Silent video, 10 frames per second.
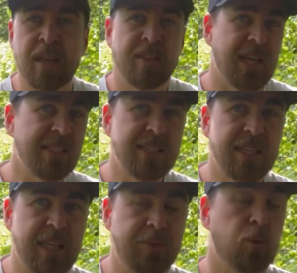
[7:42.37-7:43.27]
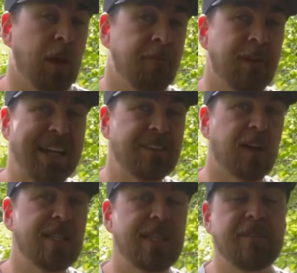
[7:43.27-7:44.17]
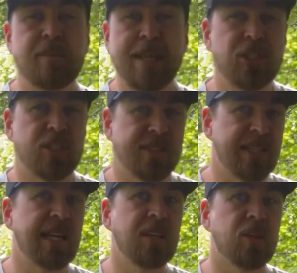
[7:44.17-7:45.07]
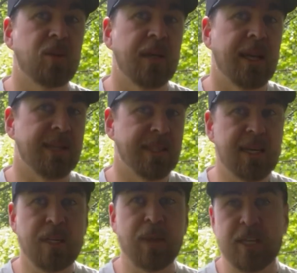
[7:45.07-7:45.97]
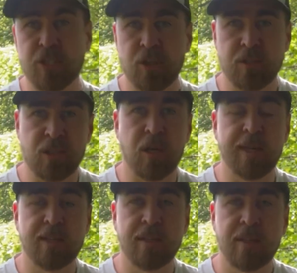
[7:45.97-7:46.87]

That's going to give you your fact-finding information to tell you exactly where your shots are going.